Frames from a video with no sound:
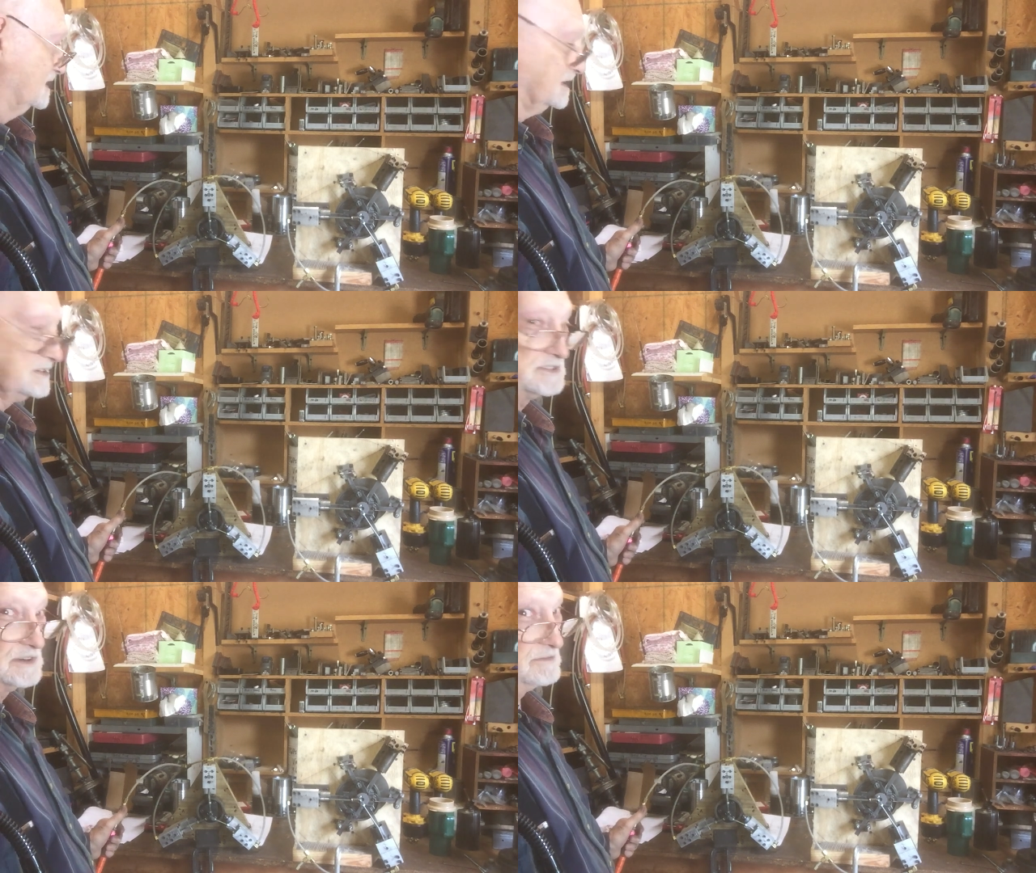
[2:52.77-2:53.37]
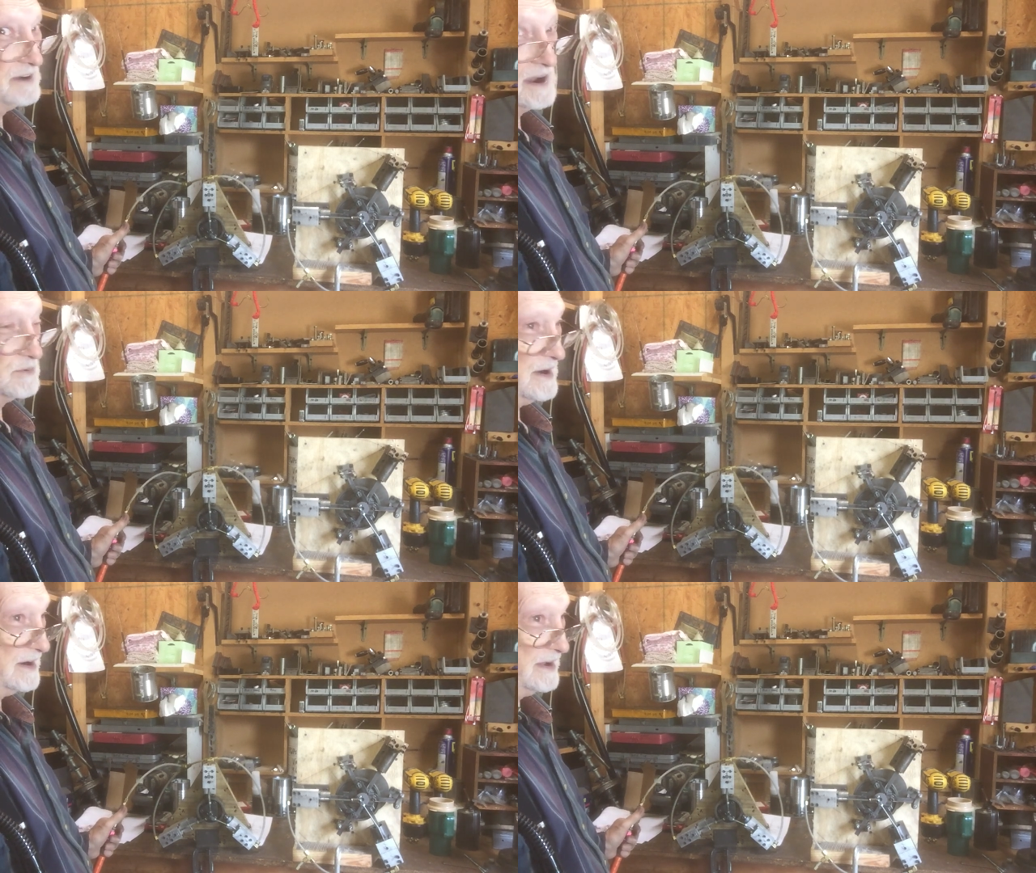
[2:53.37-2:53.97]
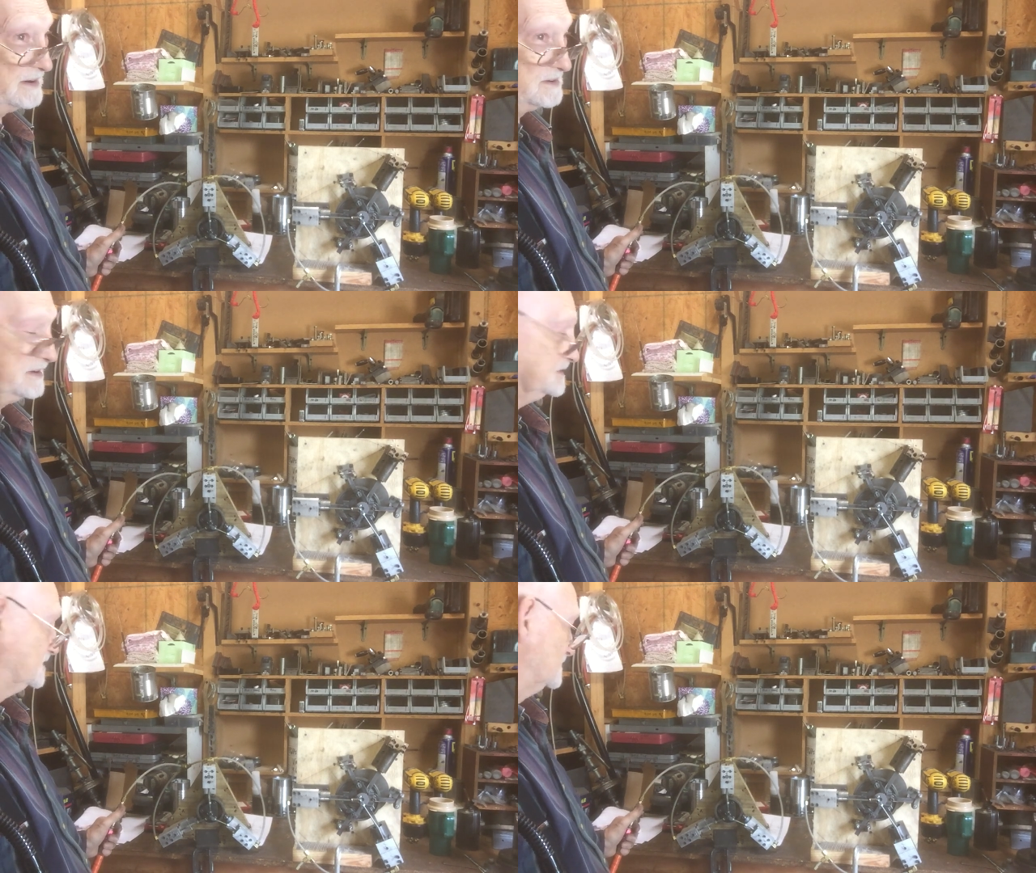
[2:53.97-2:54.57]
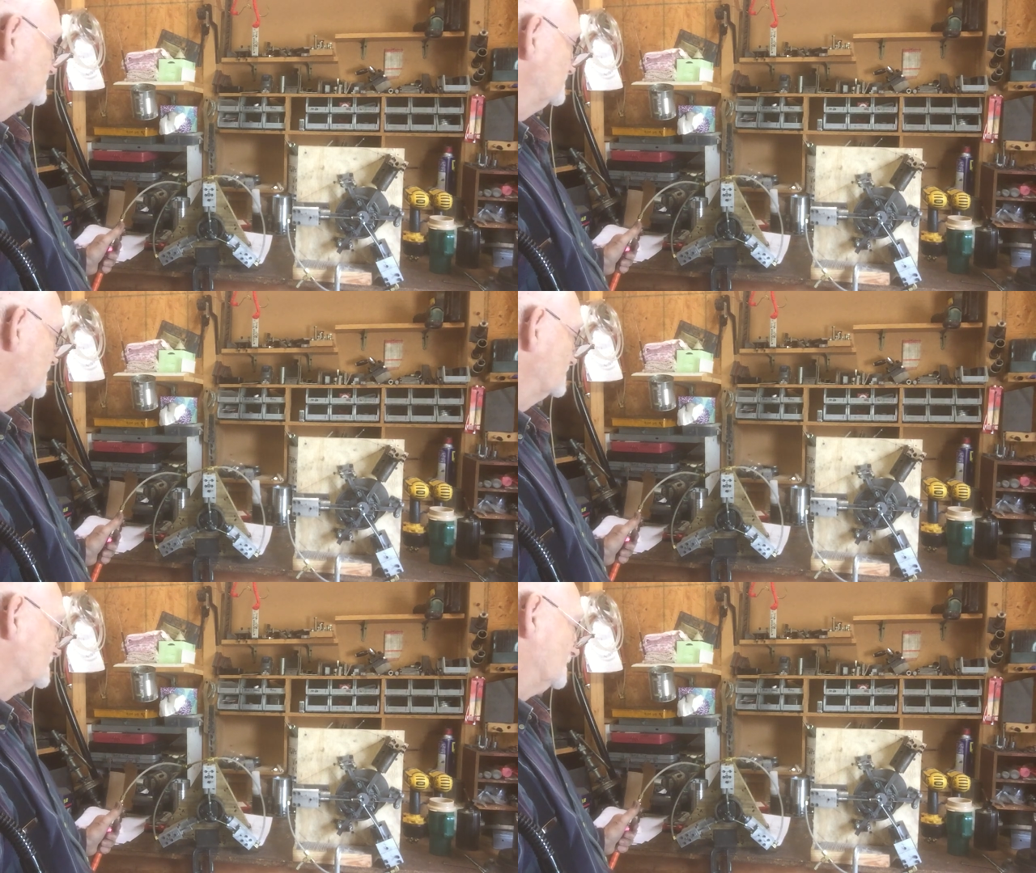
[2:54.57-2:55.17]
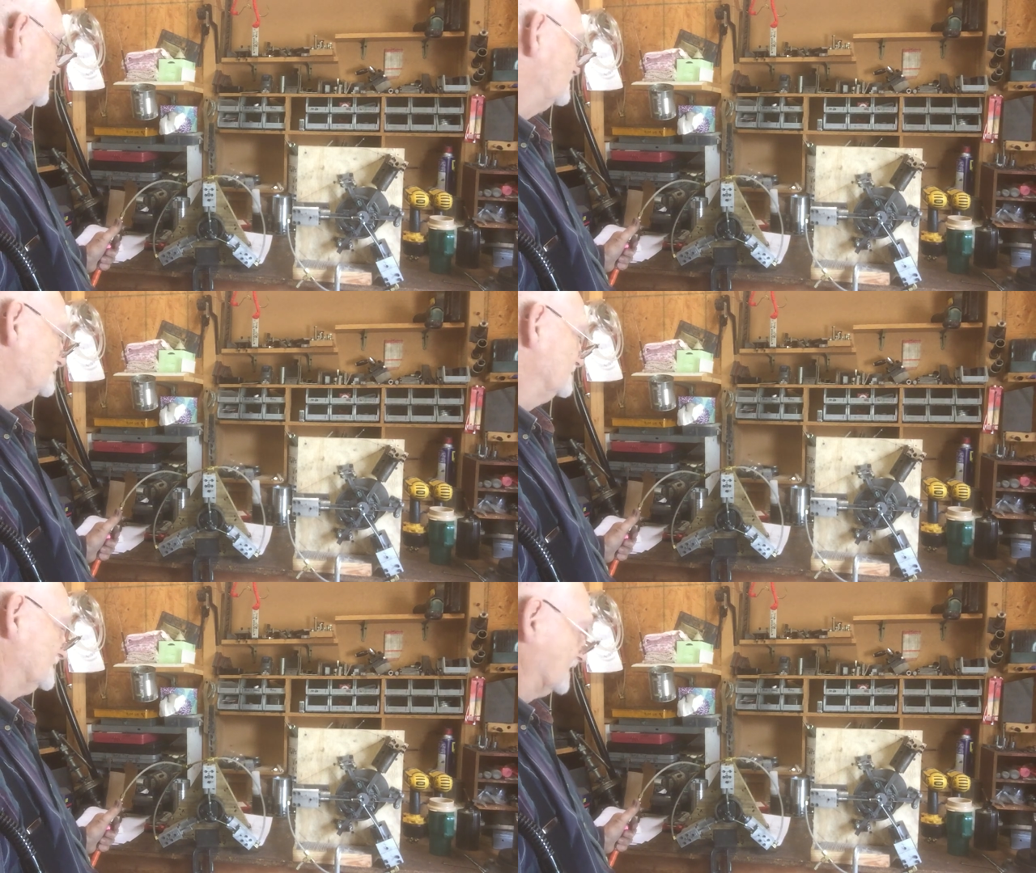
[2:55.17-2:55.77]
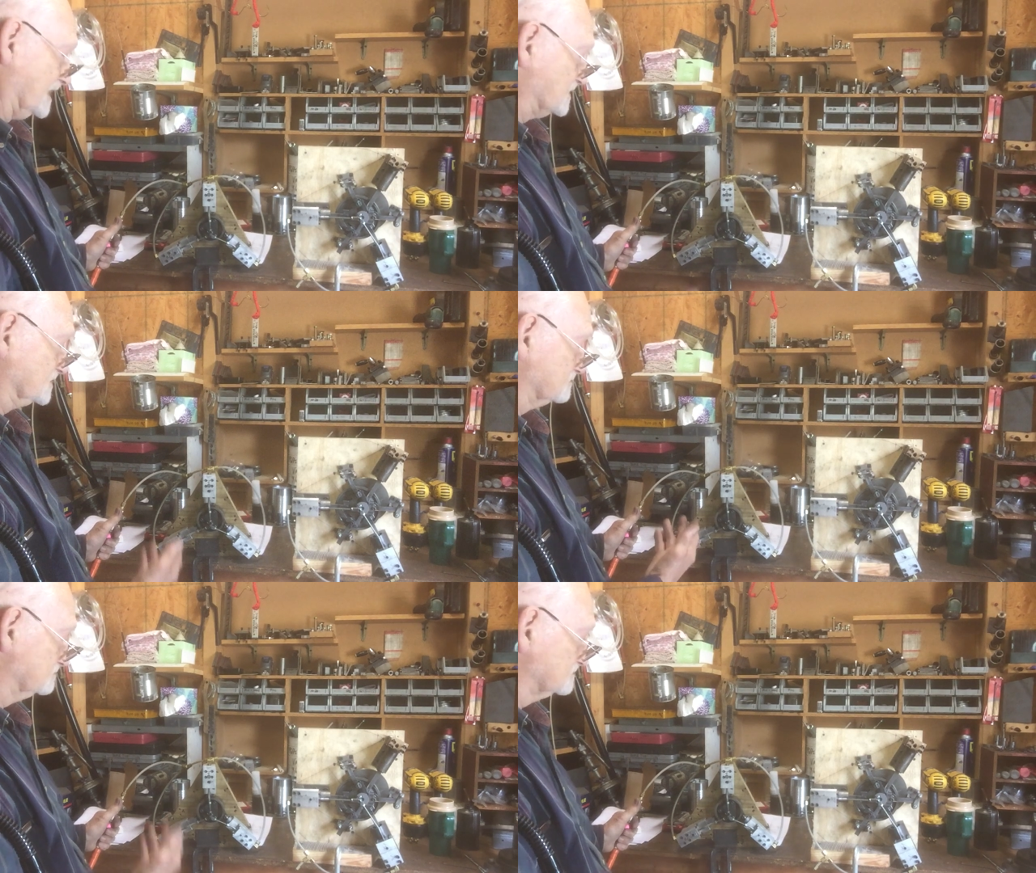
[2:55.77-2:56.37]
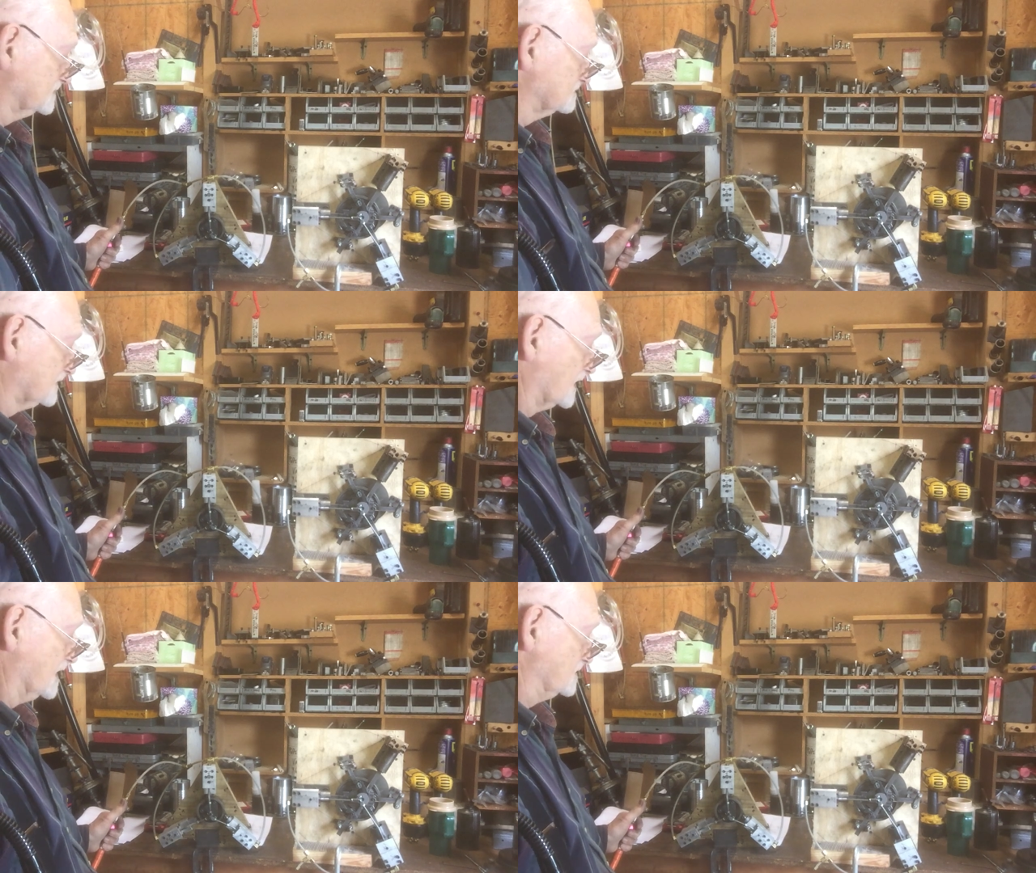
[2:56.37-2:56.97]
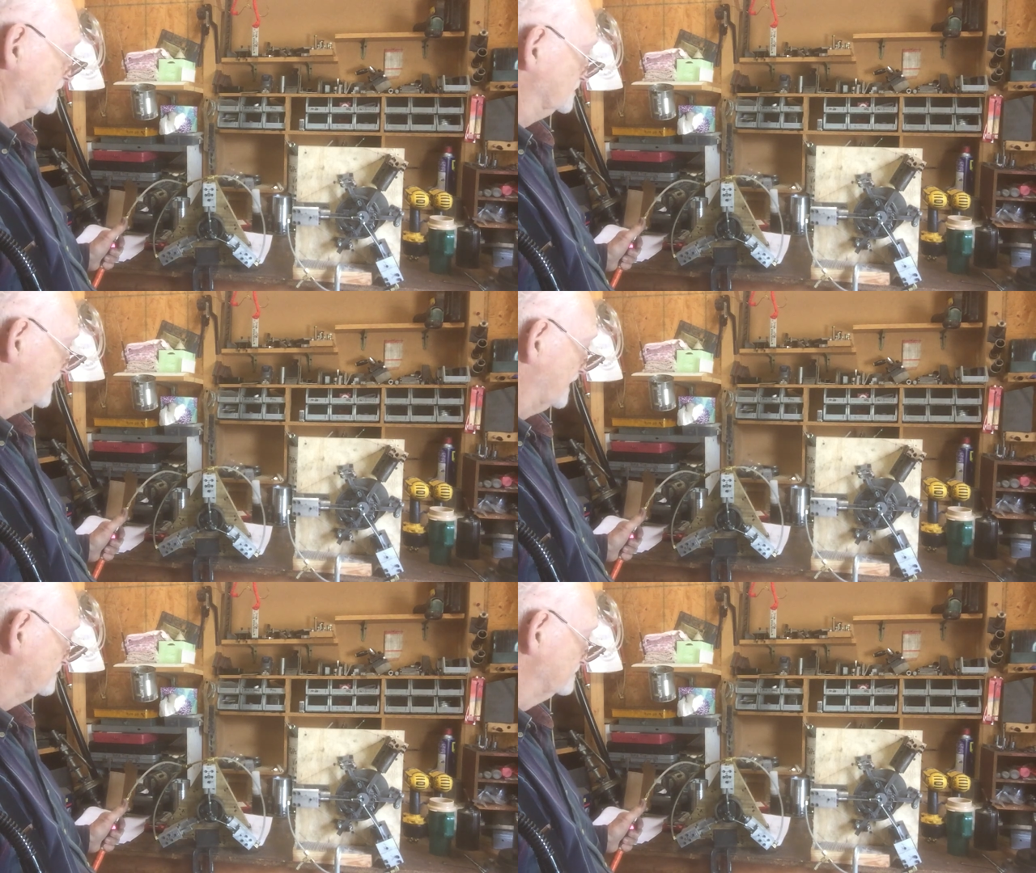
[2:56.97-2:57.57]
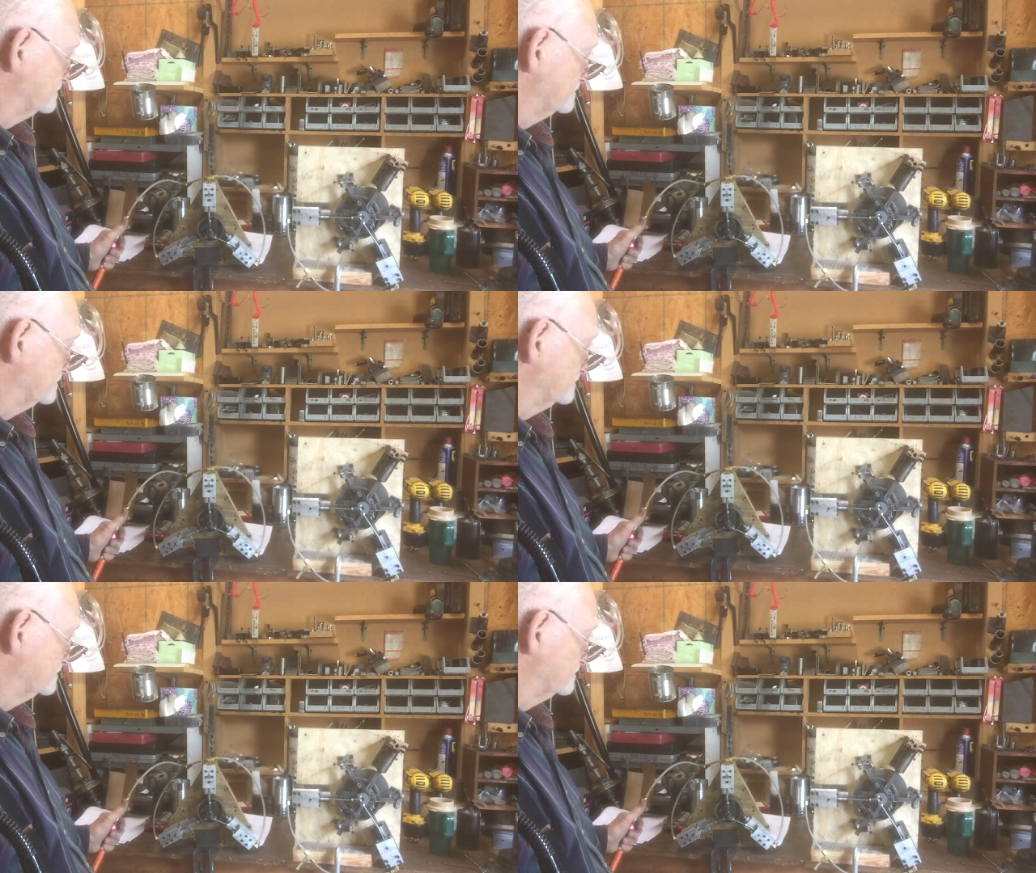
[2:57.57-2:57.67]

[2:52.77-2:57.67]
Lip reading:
[unreadable: no face in view]